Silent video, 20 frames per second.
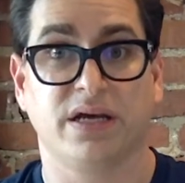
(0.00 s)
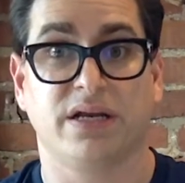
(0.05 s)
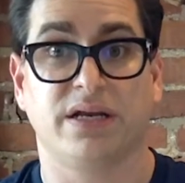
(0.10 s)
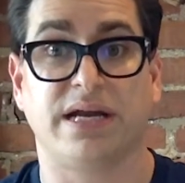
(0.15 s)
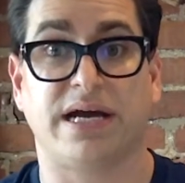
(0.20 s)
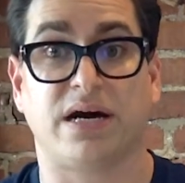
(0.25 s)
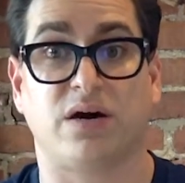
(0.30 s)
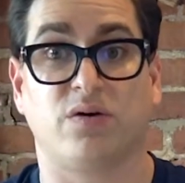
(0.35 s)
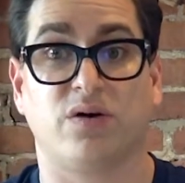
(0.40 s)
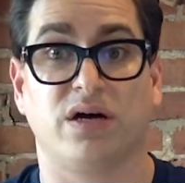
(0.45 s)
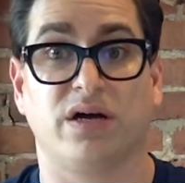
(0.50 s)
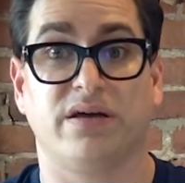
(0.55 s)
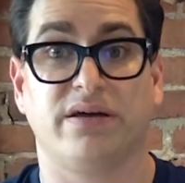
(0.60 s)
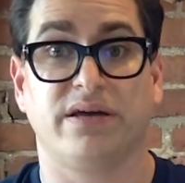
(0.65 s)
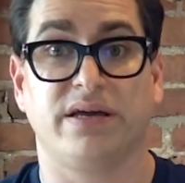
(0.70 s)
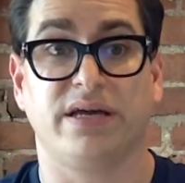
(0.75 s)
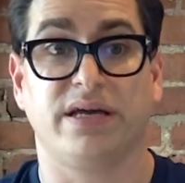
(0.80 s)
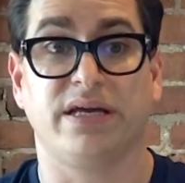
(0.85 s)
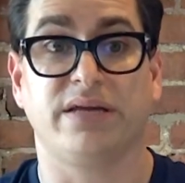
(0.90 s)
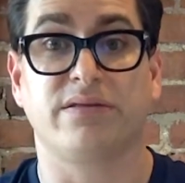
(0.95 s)
Now,
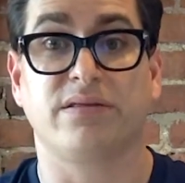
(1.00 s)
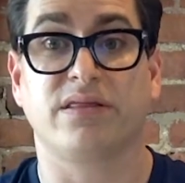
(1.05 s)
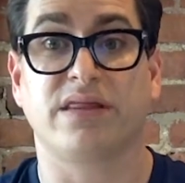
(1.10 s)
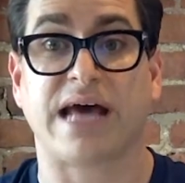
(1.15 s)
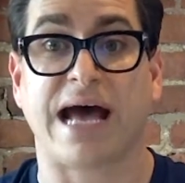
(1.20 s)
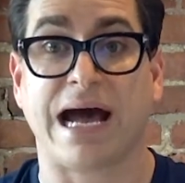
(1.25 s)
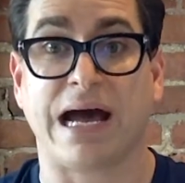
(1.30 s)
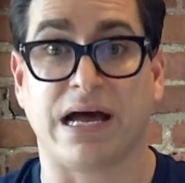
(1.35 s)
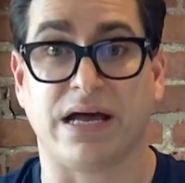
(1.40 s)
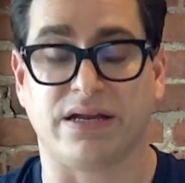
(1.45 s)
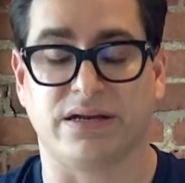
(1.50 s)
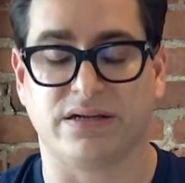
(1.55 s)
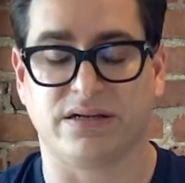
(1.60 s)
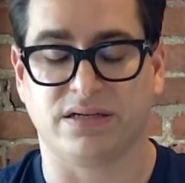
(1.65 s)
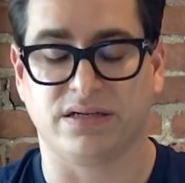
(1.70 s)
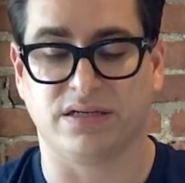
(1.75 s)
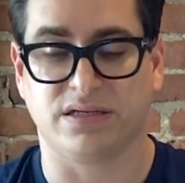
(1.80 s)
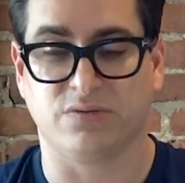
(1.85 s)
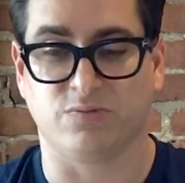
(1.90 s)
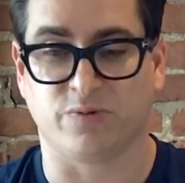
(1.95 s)
in that
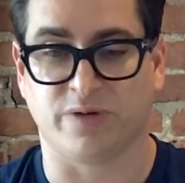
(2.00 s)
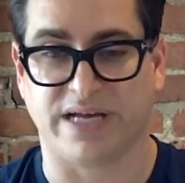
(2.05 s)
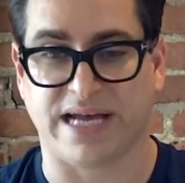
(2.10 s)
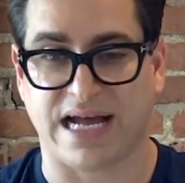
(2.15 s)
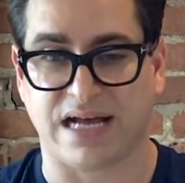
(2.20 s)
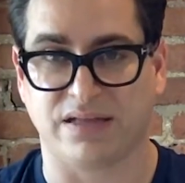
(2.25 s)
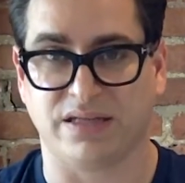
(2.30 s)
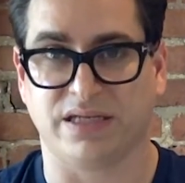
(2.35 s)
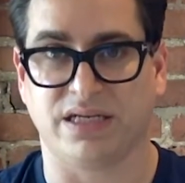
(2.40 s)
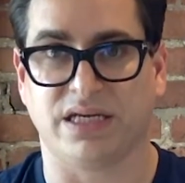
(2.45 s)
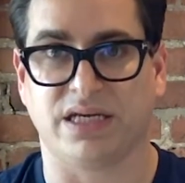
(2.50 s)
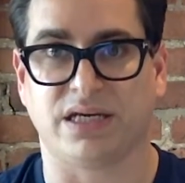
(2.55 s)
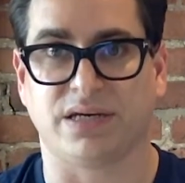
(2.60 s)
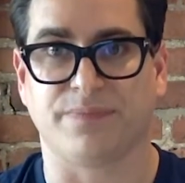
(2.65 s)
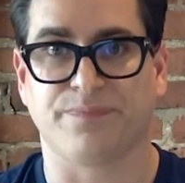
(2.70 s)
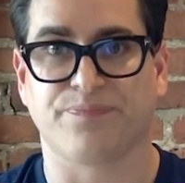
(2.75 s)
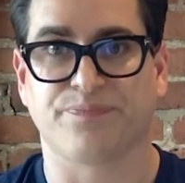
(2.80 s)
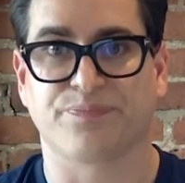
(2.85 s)
reality,